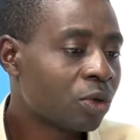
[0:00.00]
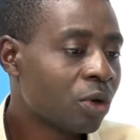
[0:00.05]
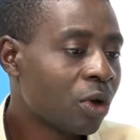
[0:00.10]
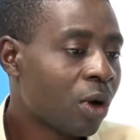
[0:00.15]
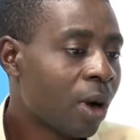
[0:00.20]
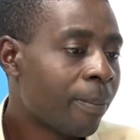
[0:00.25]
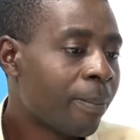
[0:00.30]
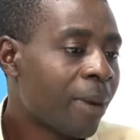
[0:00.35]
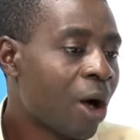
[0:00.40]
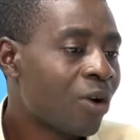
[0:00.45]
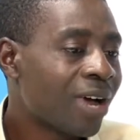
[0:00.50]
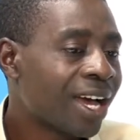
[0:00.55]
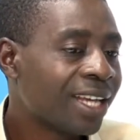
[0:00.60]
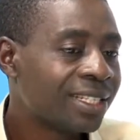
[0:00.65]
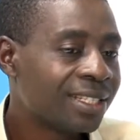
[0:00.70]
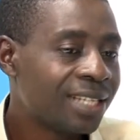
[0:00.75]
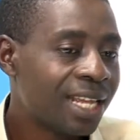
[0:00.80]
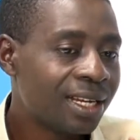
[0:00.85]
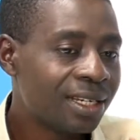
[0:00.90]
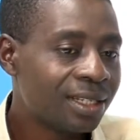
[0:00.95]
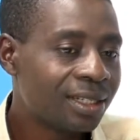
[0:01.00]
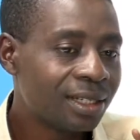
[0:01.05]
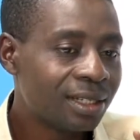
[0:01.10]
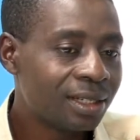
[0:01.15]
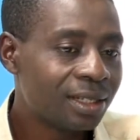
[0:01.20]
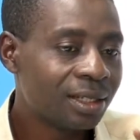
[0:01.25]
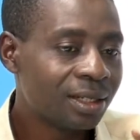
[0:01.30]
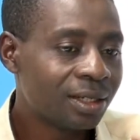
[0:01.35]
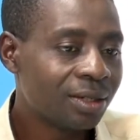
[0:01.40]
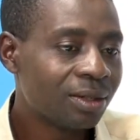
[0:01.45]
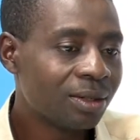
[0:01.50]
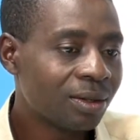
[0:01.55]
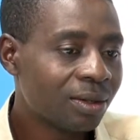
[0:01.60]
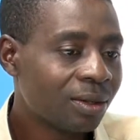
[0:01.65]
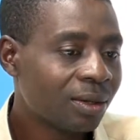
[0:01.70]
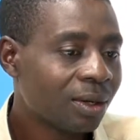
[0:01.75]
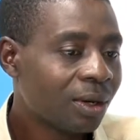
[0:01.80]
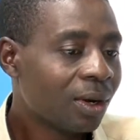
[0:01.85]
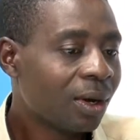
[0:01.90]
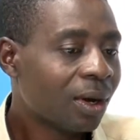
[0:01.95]
our identity,
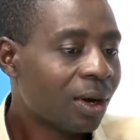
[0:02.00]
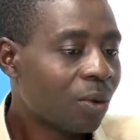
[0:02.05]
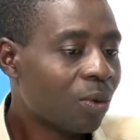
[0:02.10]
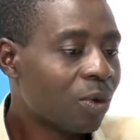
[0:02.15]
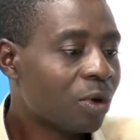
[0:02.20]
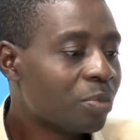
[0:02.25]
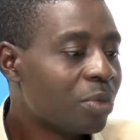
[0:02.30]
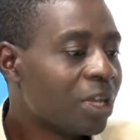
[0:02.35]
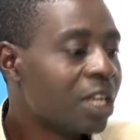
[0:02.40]
would be